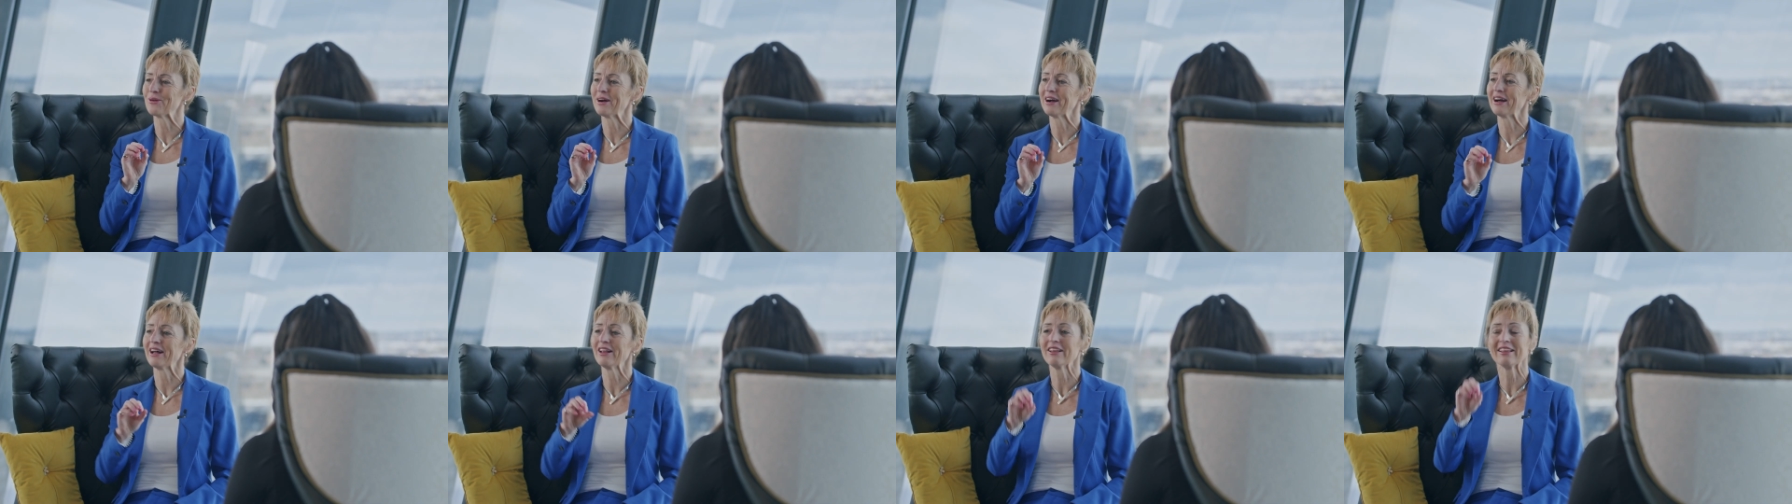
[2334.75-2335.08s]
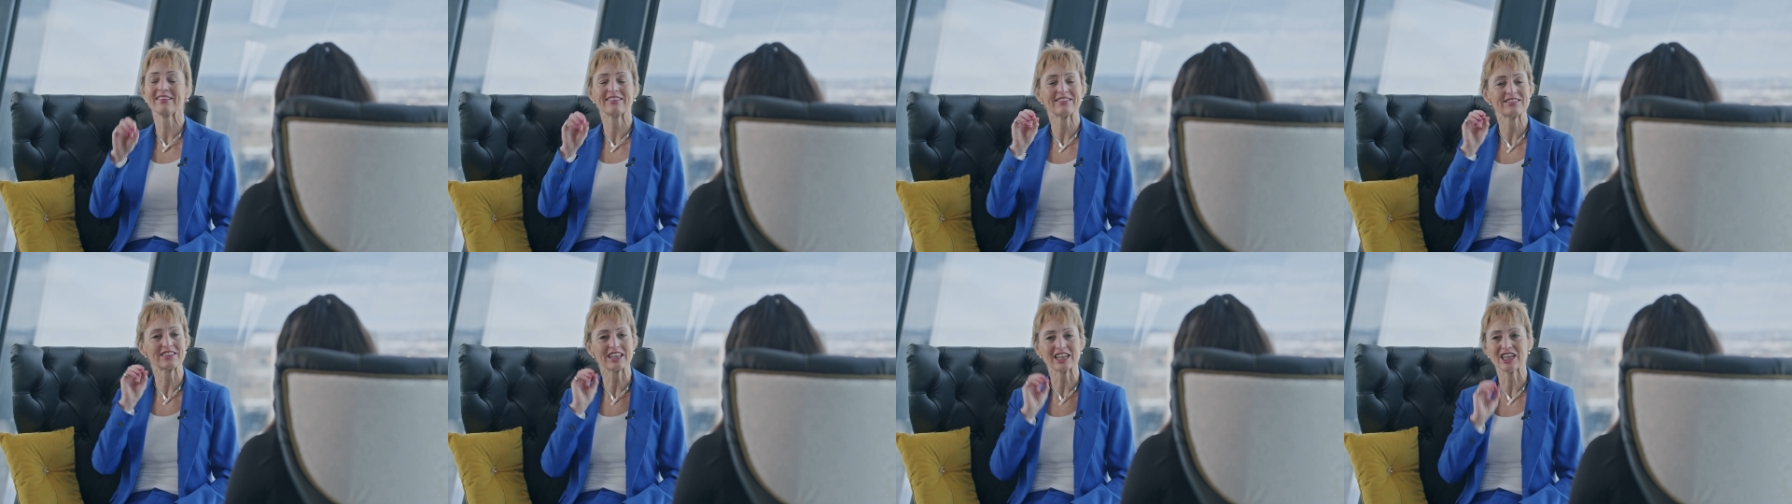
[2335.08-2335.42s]

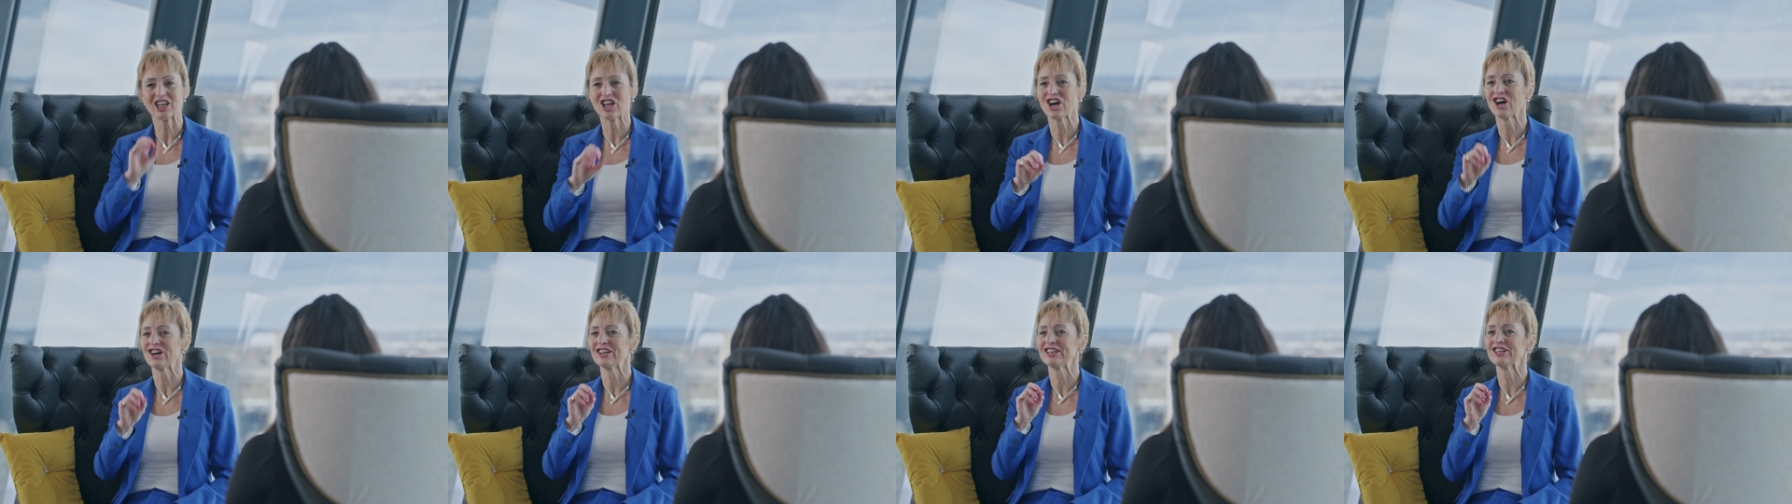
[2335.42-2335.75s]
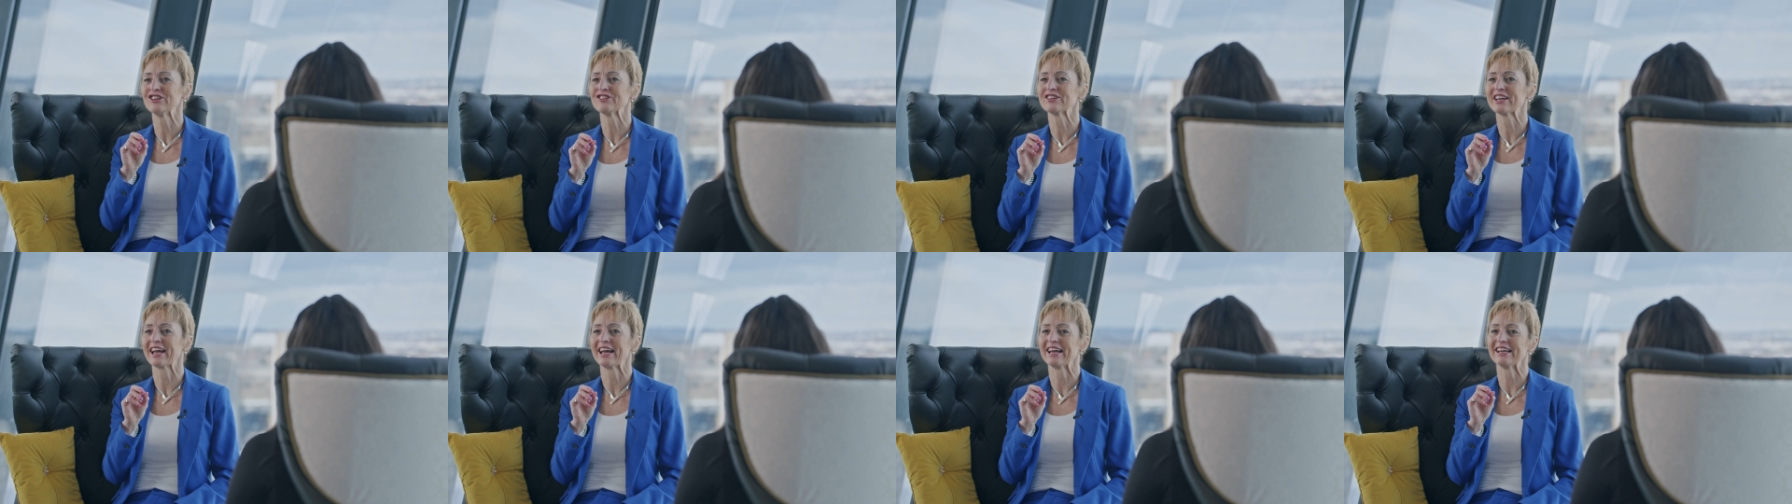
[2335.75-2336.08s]
well, the learn
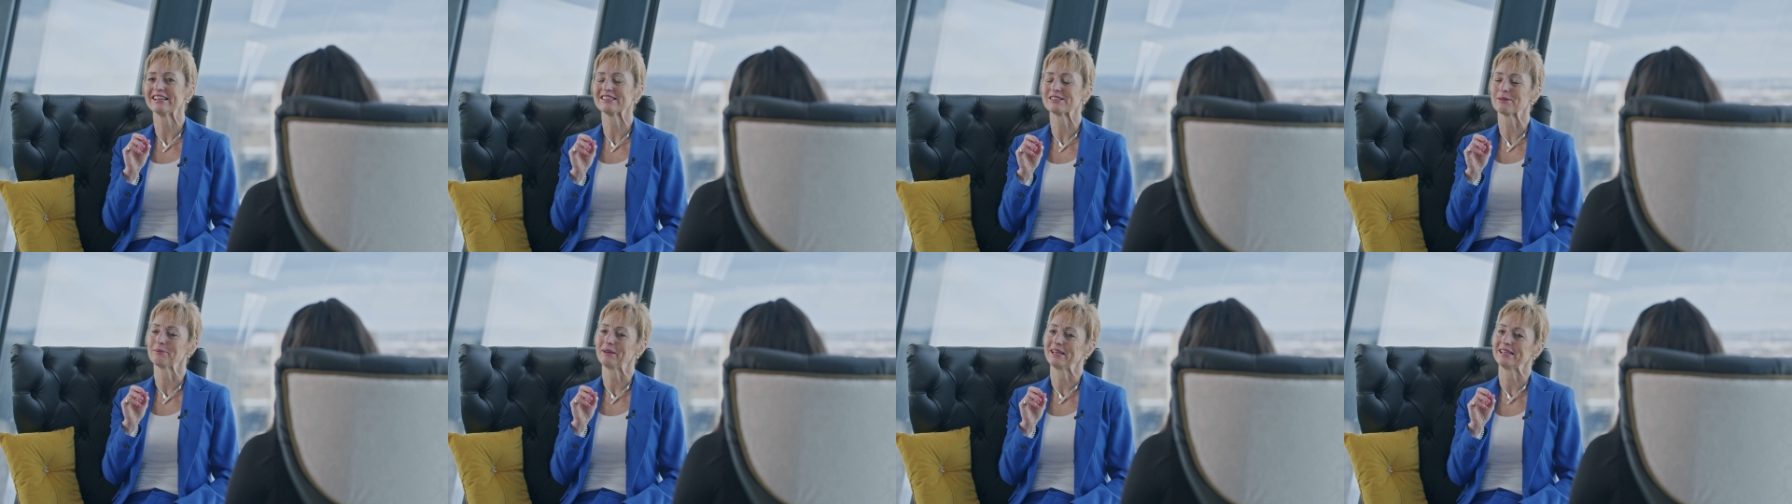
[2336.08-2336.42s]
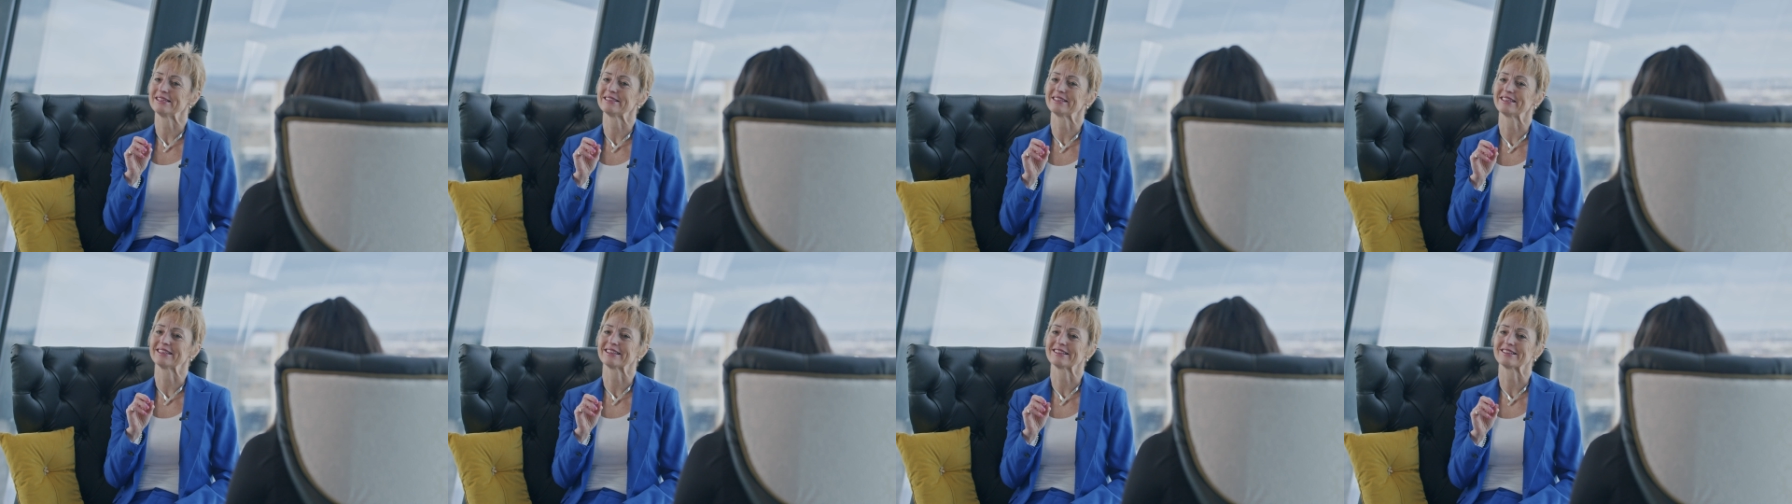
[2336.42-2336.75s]
you get is
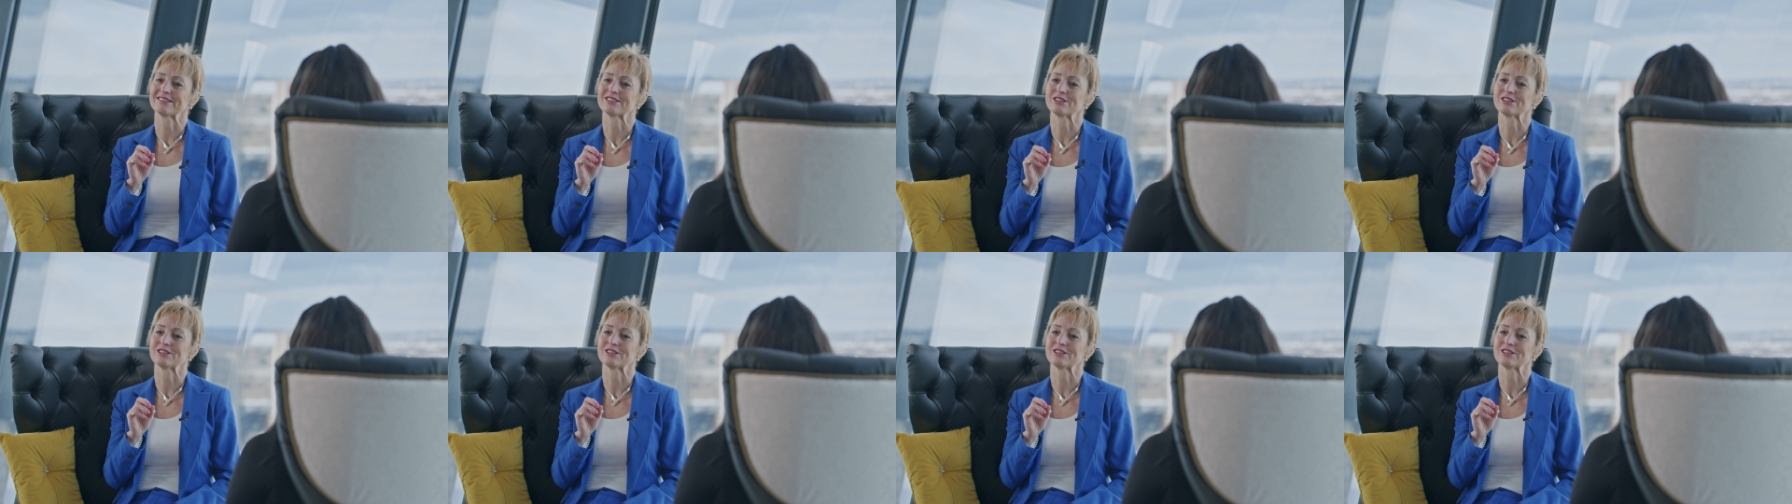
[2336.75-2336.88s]
amazing.